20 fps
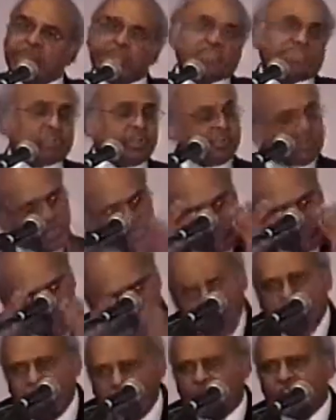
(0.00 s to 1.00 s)
is a
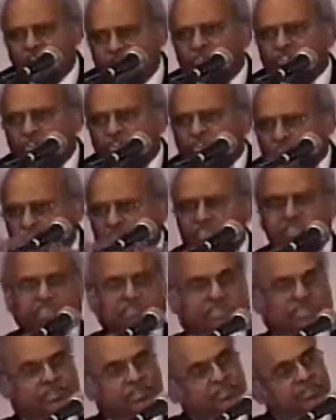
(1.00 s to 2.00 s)
denial of
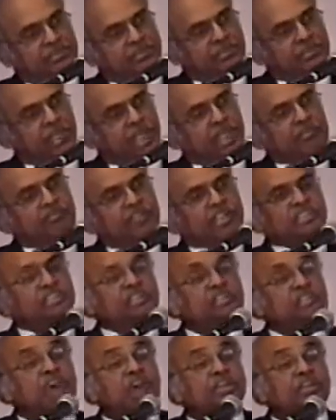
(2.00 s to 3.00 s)
Christ if it
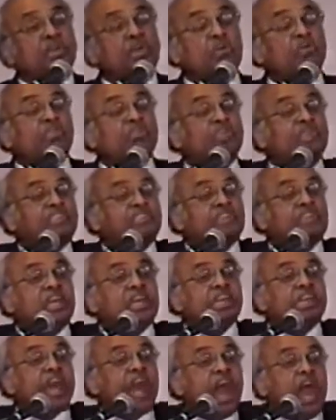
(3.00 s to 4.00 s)
is not
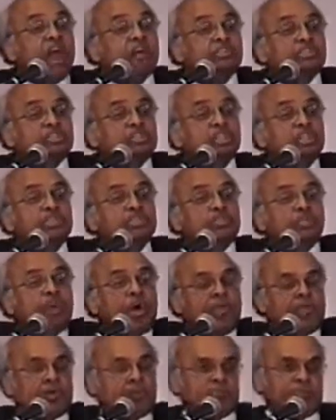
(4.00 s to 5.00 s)
reaching out to
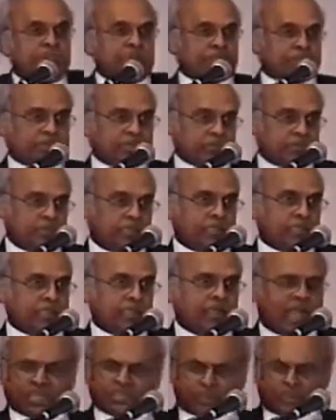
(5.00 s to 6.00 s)
other people.
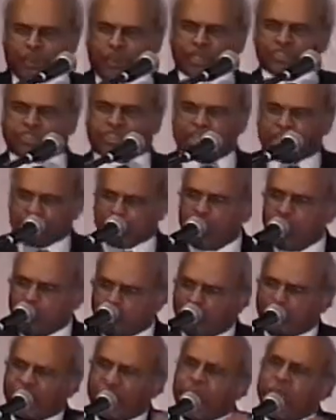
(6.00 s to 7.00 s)
And so I tell you,
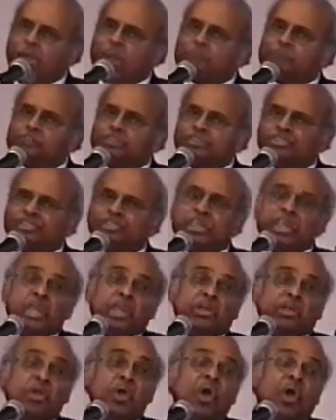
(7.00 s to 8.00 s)
what happens
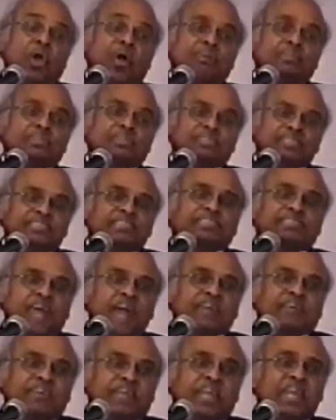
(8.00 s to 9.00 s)
here on
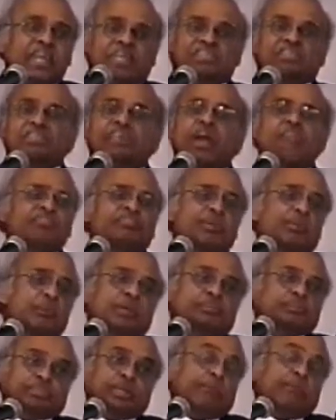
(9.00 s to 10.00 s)
Saturday is not the
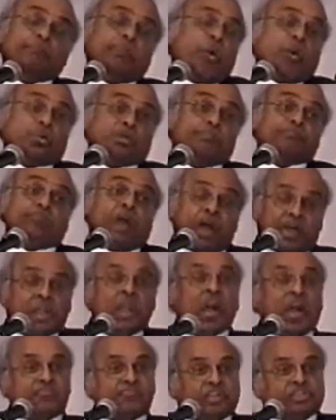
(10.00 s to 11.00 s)
most important part
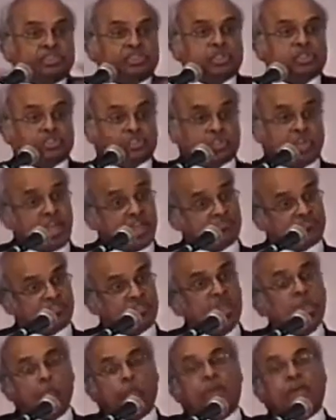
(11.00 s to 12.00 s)
of your church life.
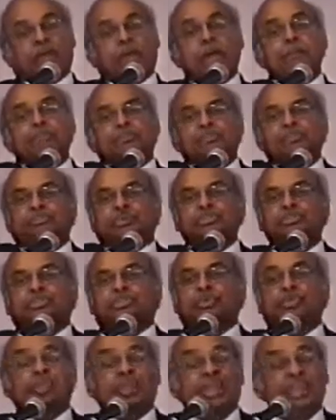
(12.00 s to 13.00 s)
What happens
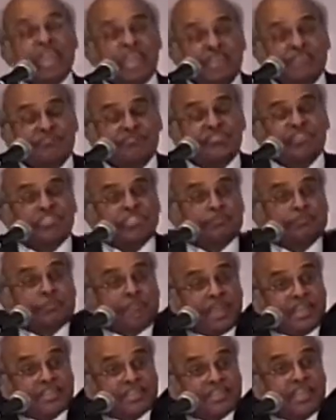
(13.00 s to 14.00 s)
once you leave this
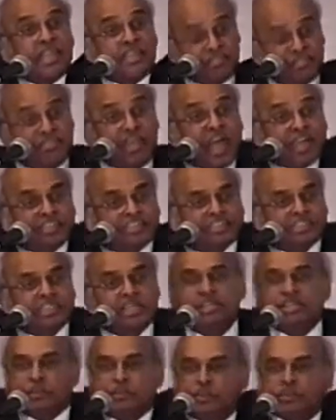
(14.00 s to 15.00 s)
place, that's
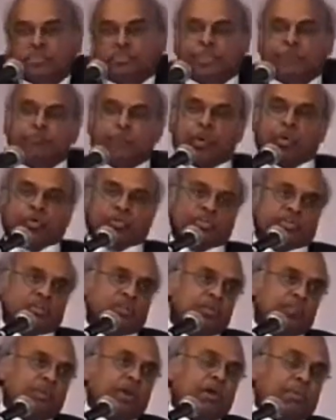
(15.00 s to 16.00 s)
the most
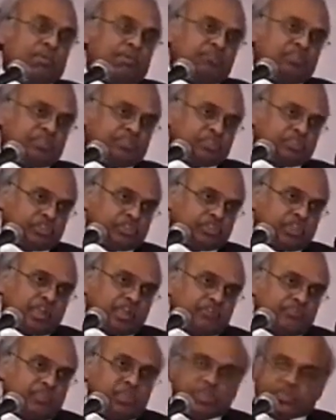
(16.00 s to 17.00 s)
important part of your church
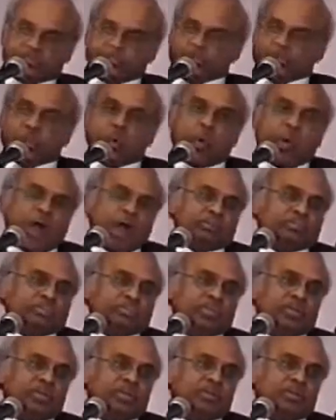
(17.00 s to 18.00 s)
life. You go
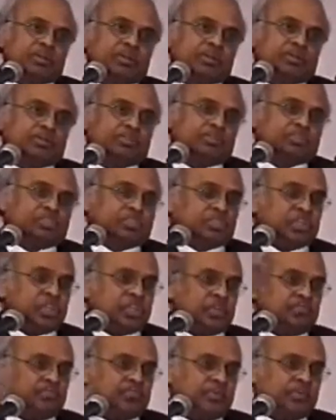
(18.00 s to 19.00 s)
out to
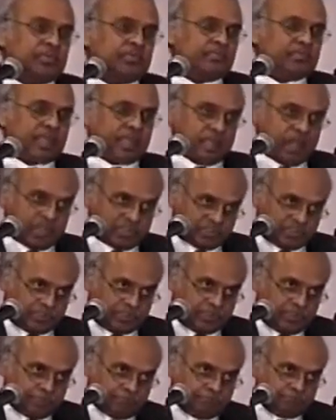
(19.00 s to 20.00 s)
serve the
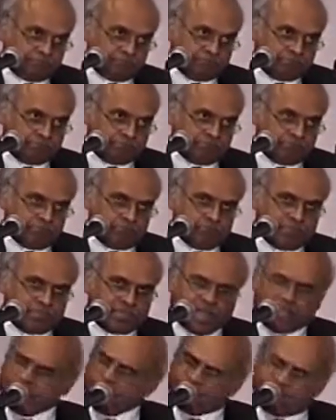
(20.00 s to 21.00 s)
lost.
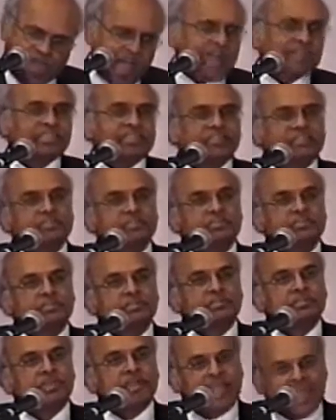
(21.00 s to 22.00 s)
And that
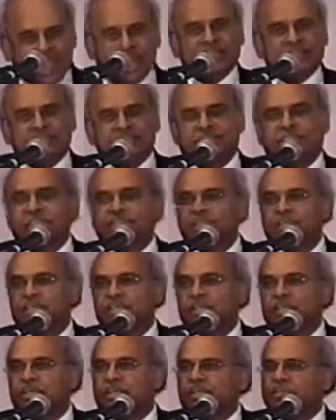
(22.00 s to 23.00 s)
is
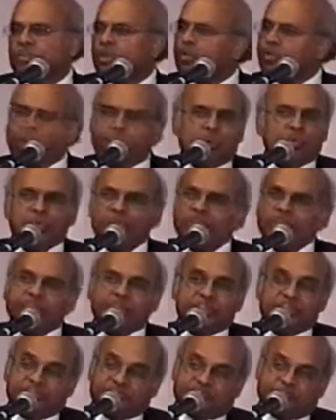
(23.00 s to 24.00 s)
your only
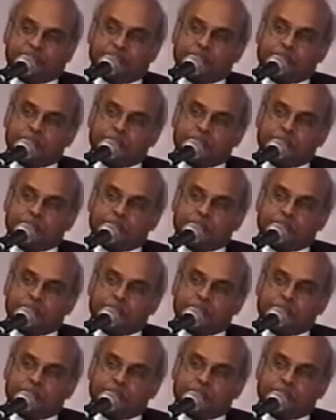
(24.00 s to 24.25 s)
reason